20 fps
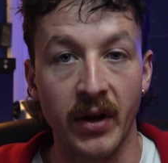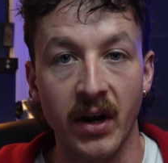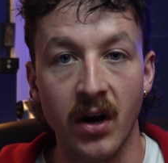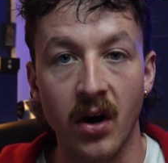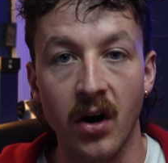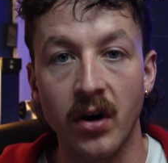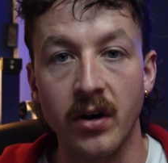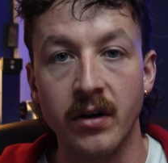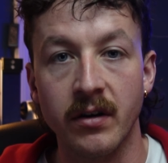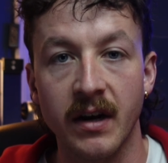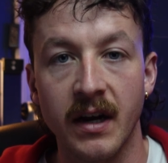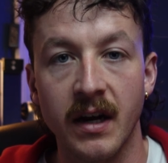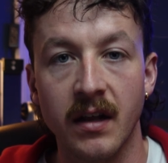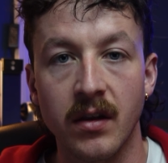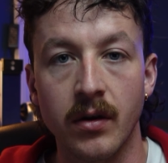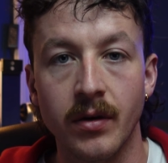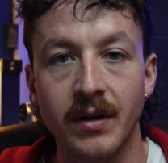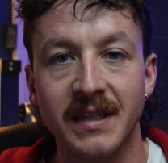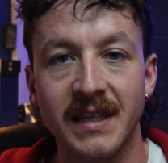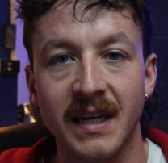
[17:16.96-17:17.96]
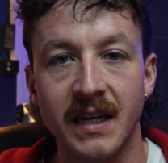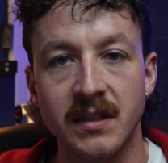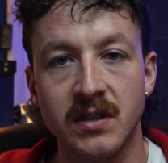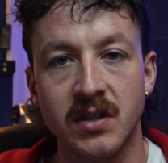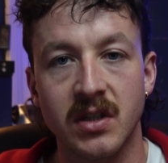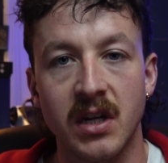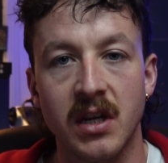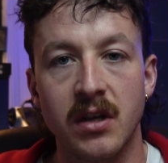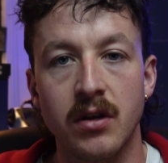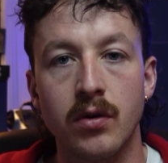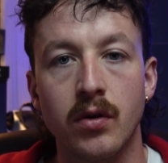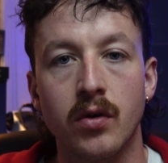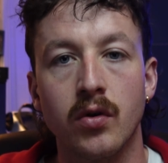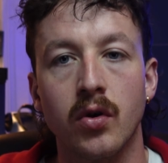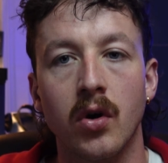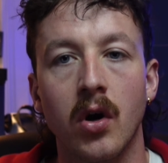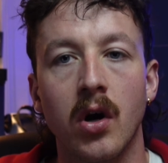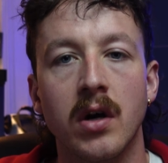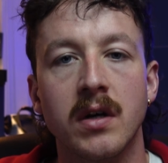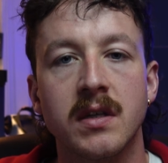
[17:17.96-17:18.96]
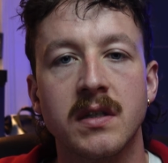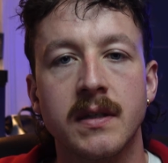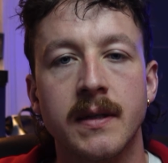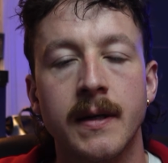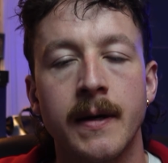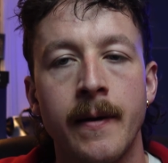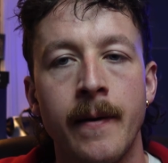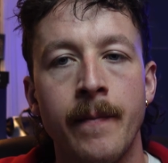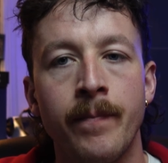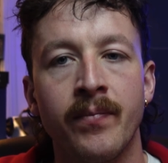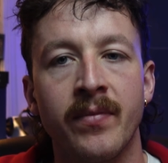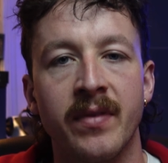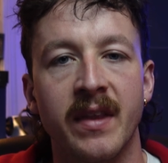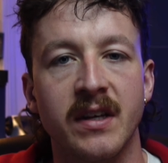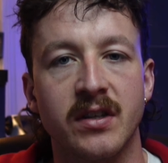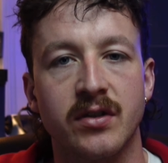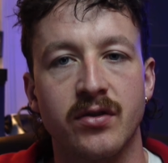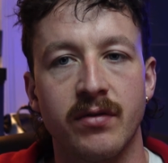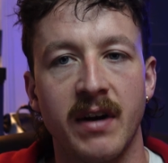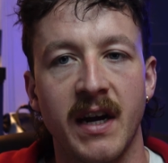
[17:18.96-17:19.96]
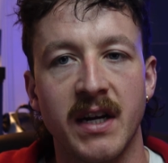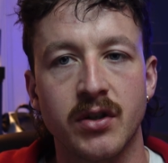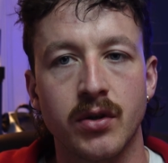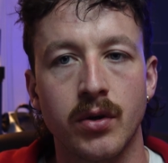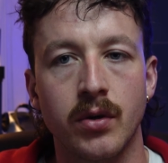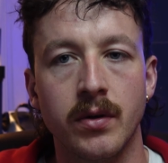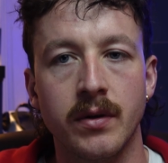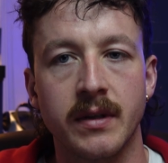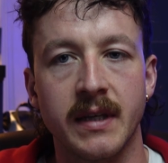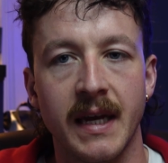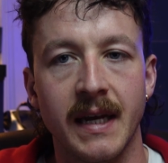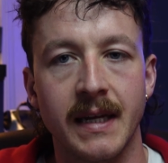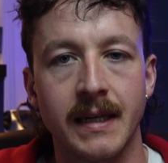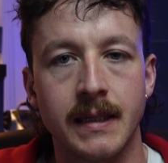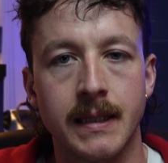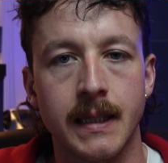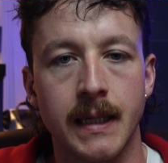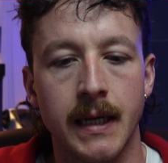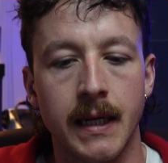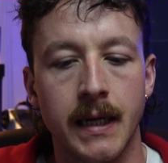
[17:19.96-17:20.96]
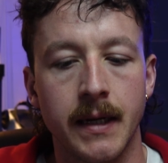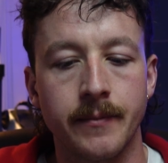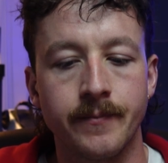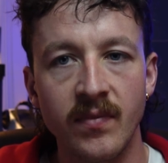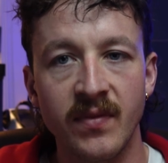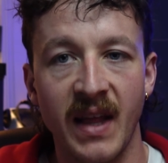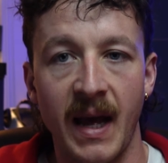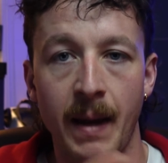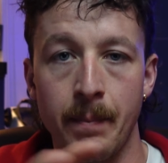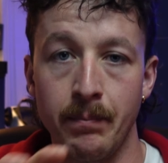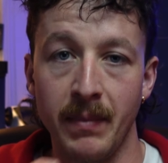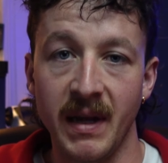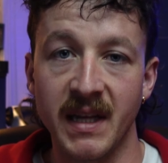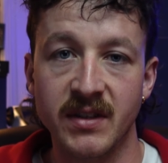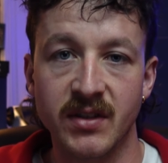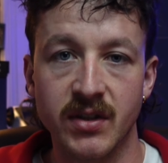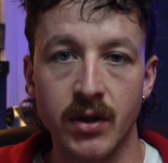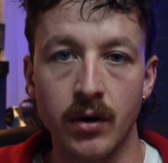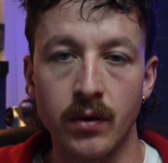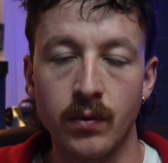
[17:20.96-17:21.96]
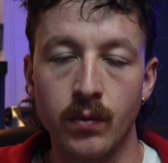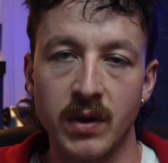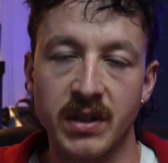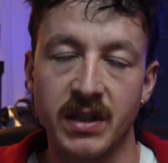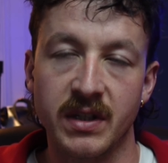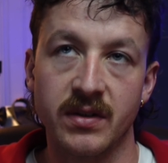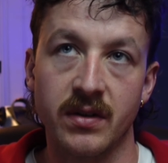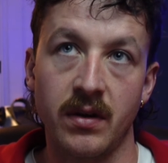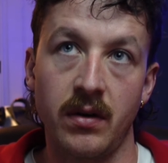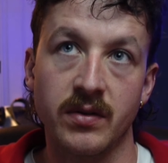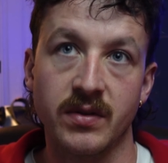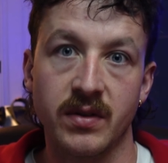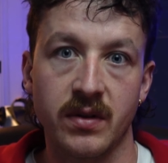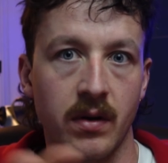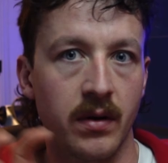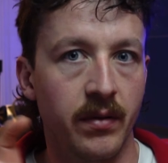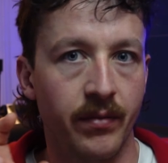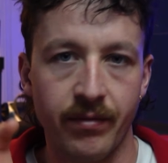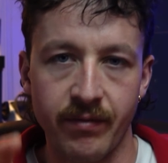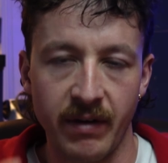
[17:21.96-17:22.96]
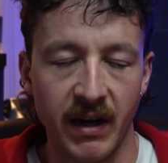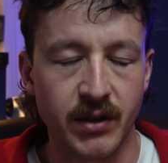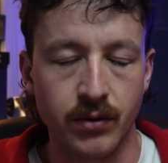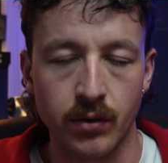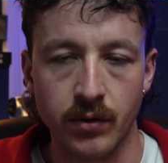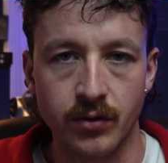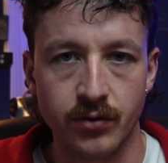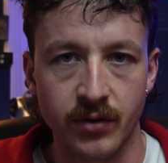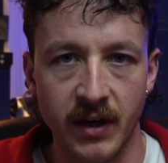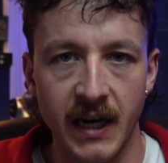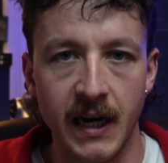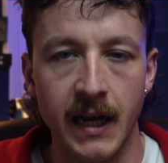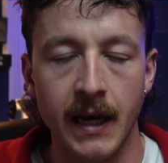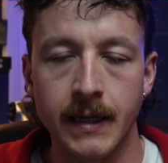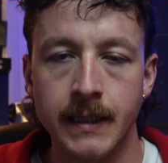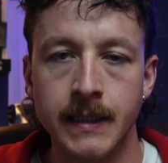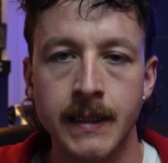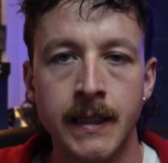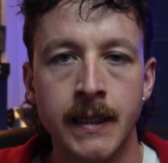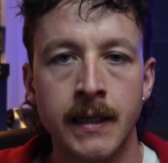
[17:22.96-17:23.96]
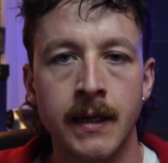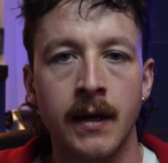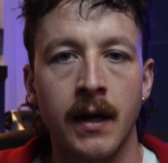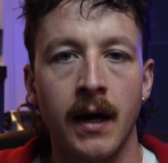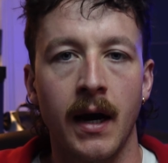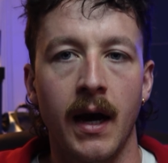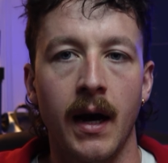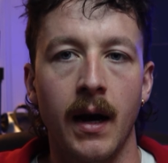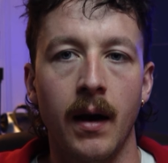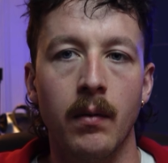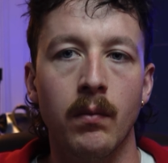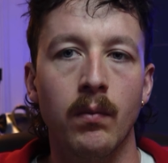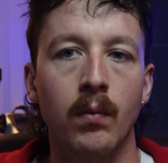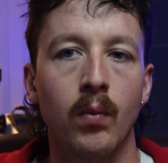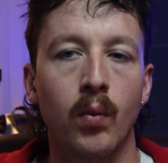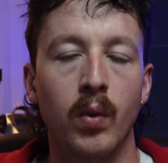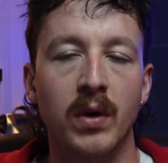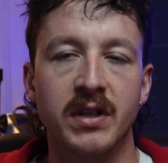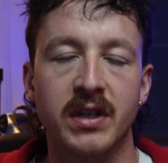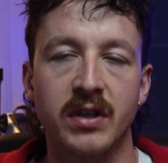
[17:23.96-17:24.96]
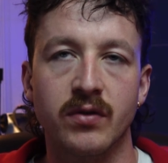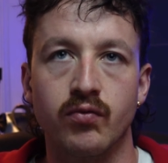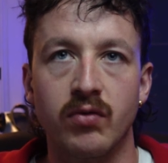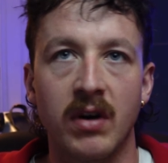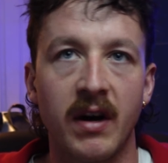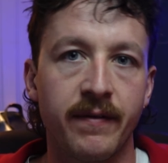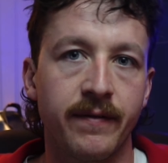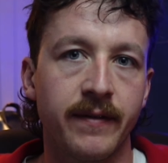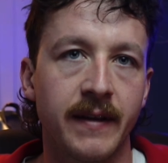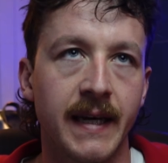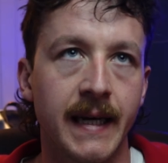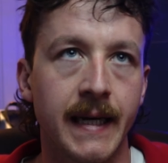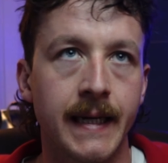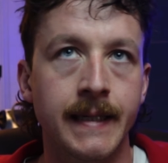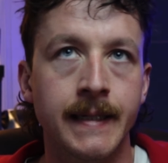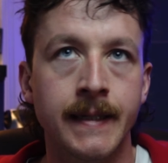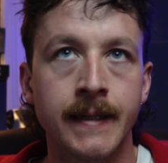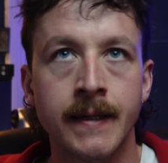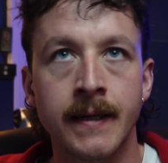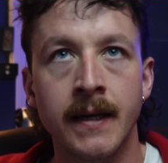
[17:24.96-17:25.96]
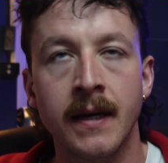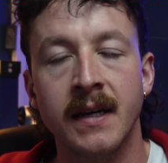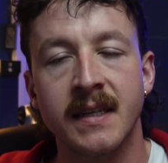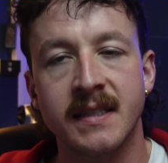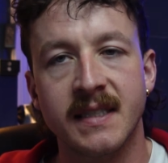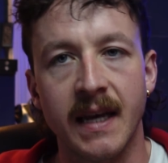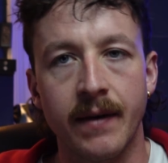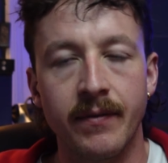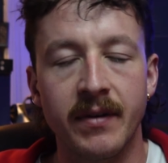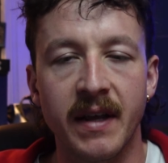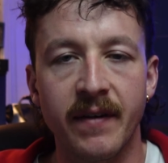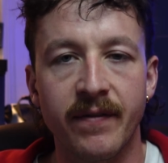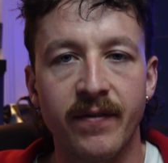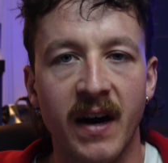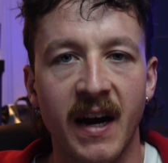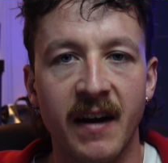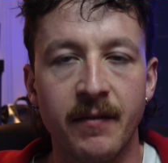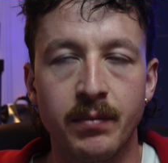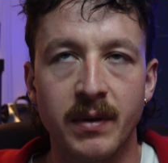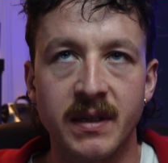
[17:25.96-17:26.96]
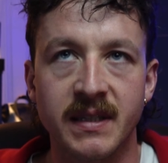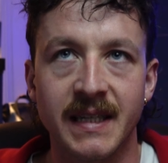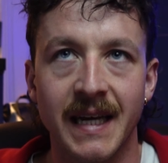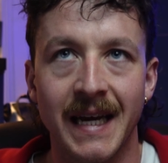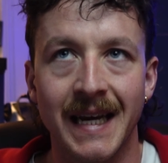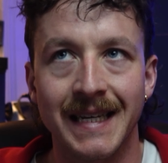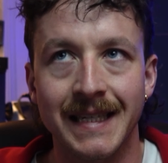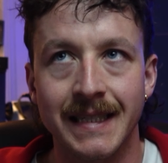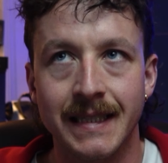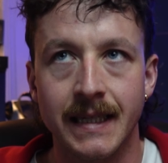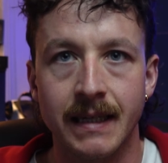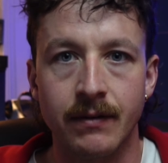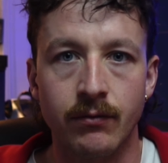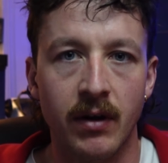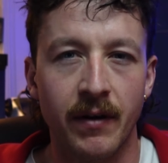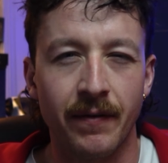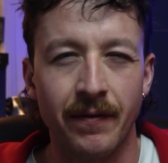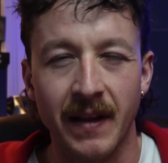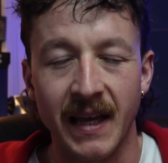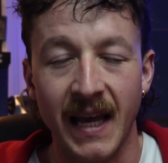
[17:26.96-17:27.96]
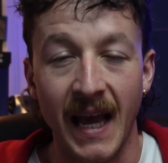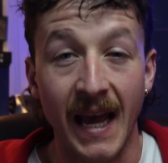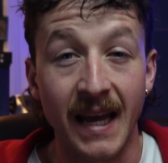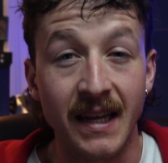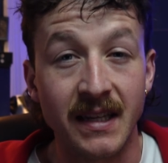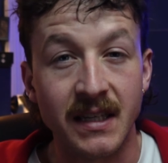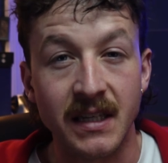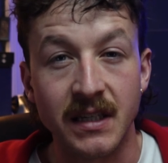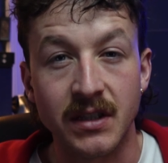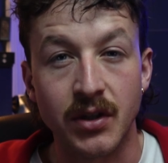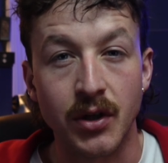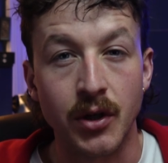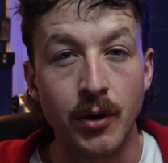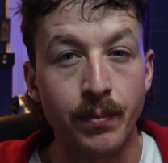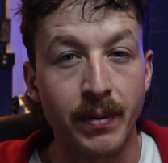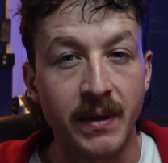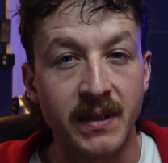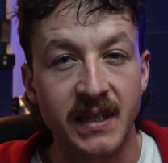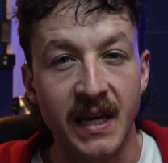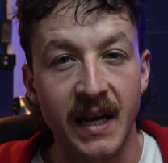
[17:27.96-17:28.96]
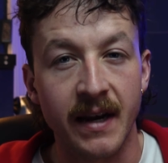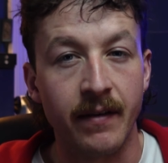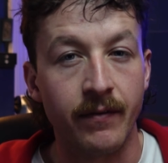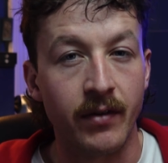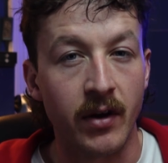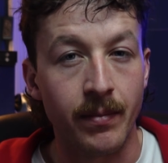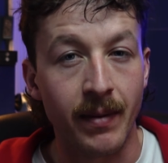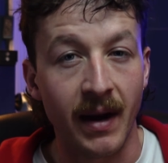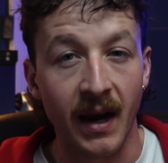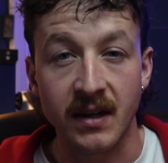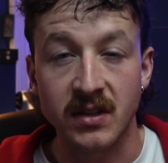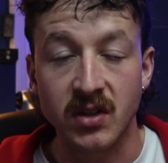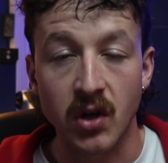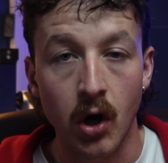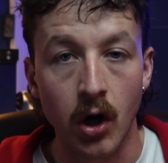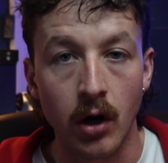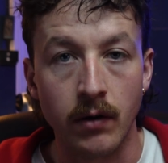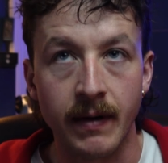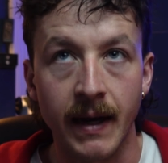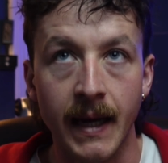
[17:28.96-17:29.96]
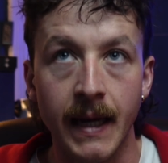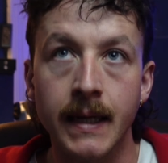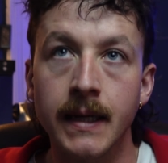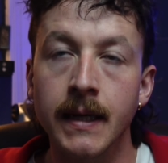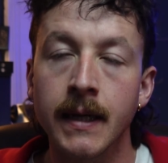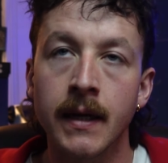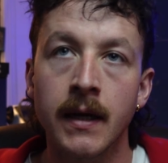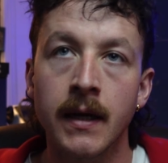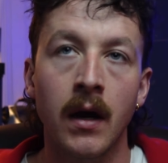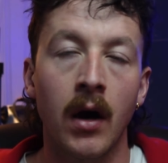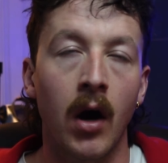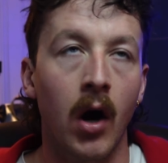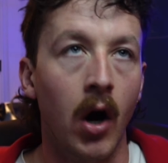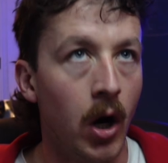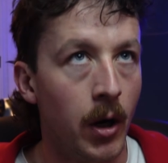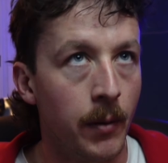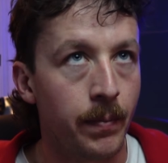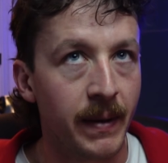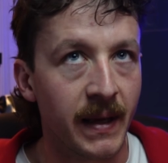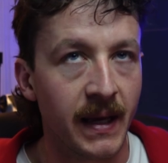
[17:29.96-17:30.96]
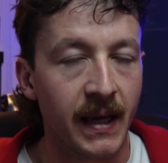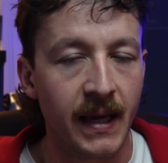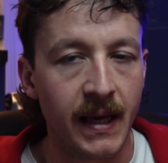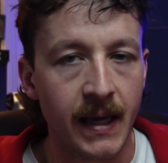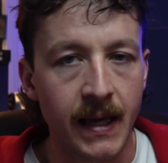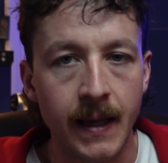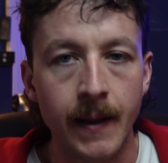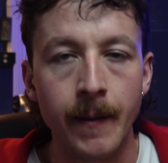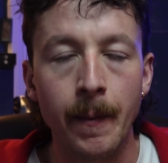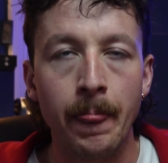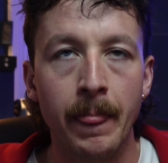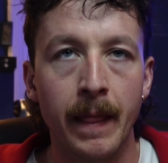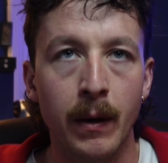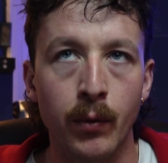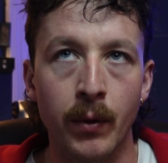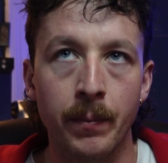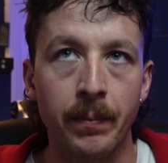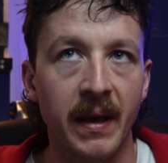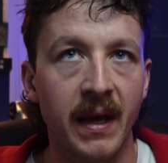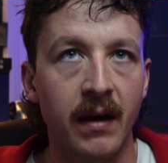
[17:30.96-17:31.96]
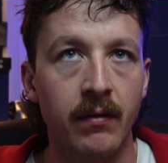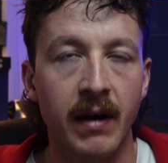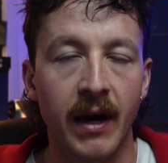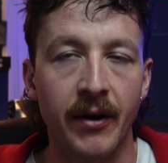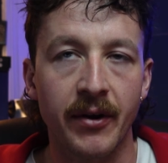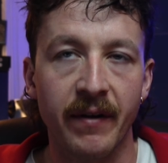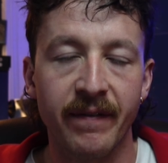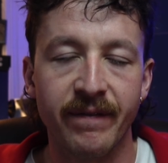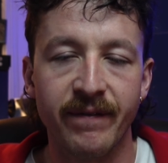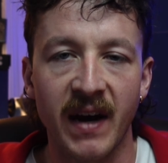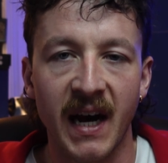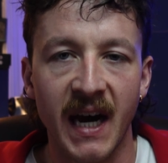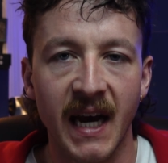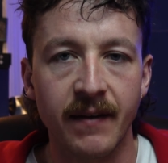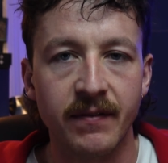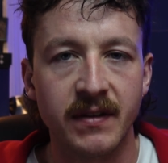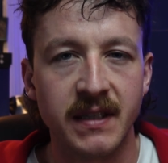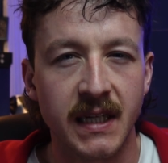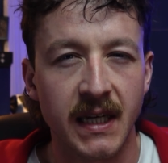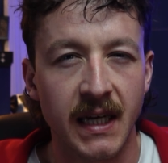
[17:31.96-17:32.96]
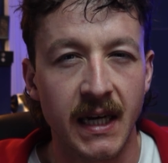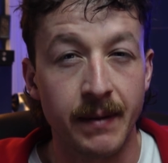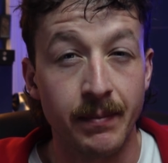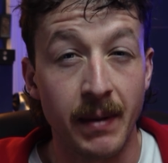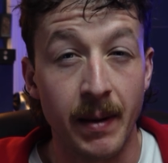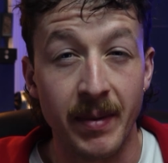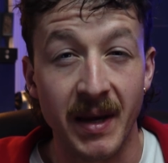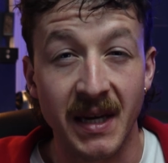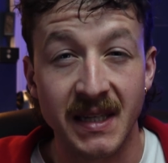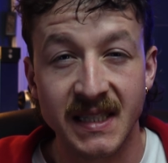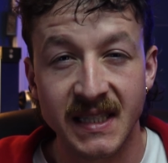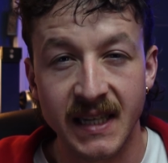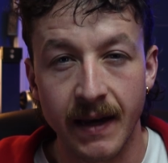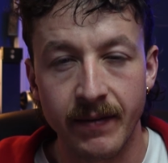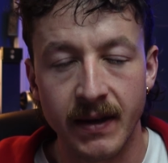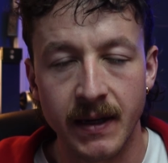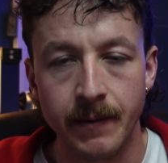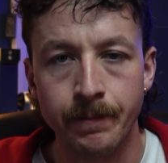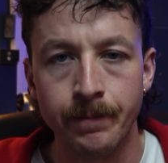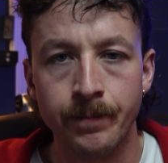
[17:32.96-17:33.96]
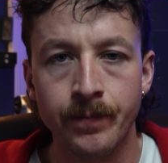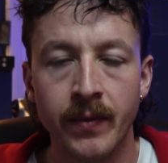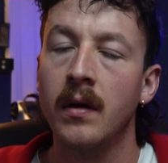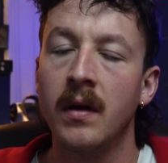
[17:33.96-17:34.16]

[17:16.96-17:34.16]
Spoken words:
harder at a low intensity. You cross this threshold into that mid zone, which is also called threshold training, which is roughly 75% to roughly 82% of your max heart rate. RPE would be around a 5 to maybe a 7.